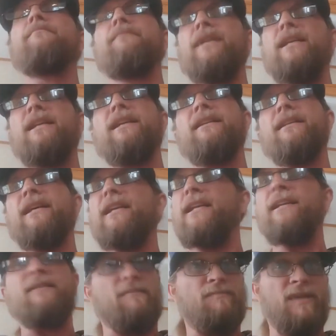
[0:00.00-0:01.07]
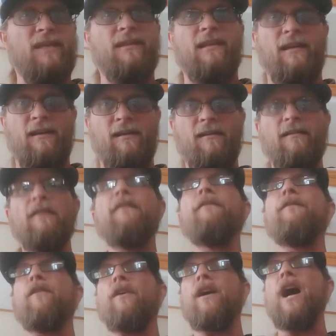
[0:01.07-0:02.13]
meaning that it's been there
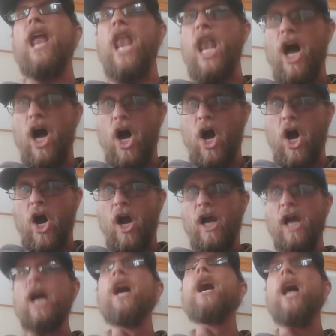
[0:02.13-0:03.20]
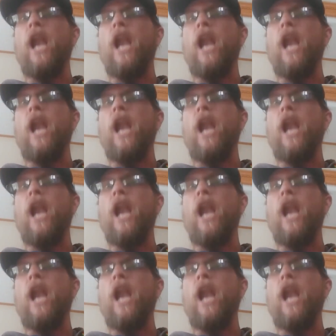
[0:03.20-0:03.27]
for a long